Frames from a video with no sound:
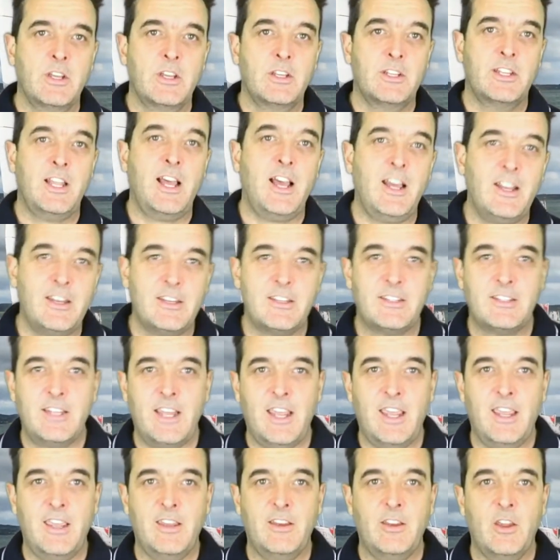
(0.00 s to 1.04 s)
to
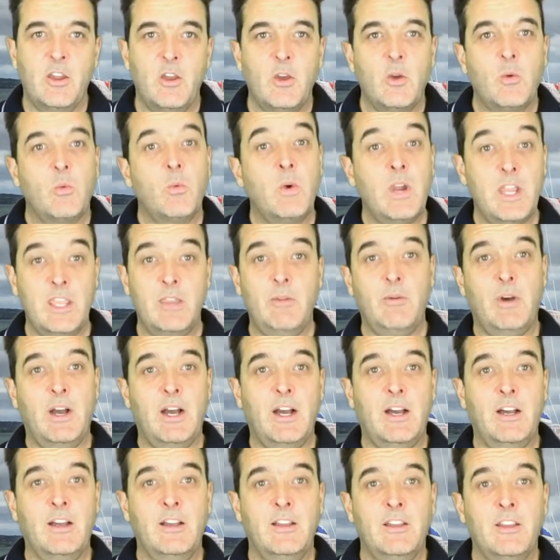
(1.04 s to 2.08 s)
understand where you
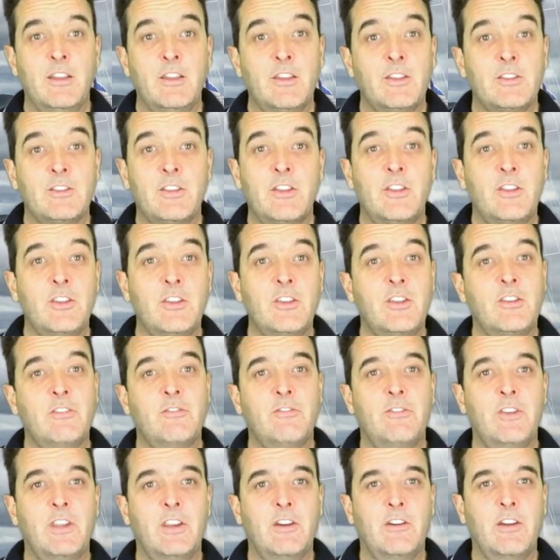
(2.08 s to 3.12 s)
are so that you can
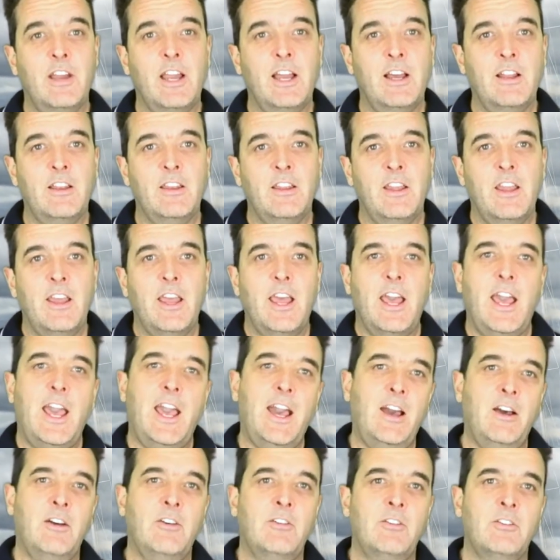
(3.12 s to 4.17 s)
figure out
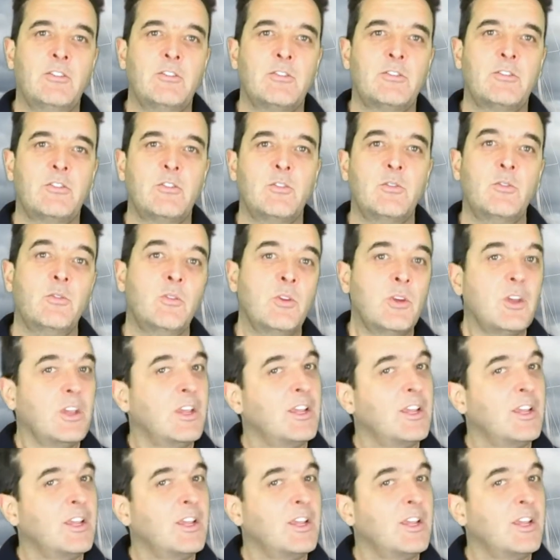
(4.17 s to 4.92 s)
how to